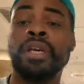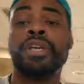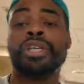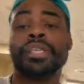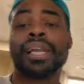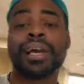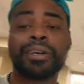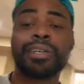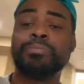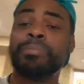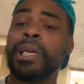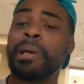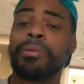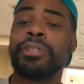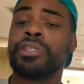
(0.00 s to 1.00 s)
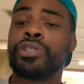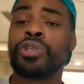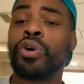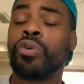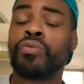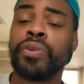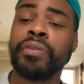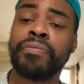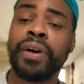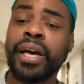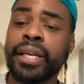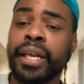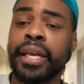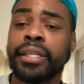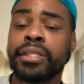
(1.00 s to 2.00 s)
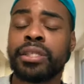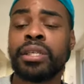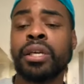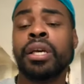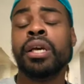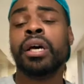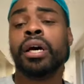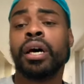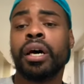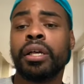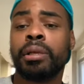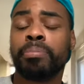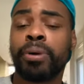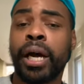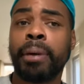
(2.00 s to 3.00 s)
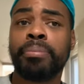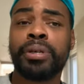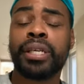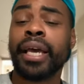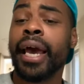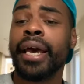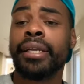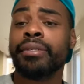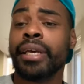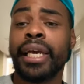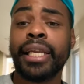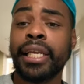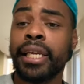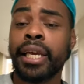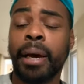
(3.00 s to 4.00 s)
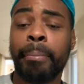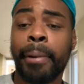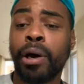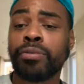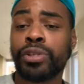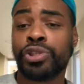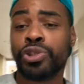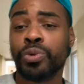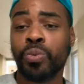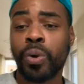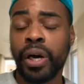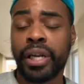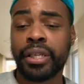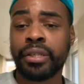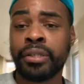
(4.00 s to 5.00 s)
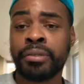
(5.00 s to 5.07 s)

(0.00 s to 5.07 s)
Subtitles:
you're not going to be able to just go refinance the property at any amount that you want.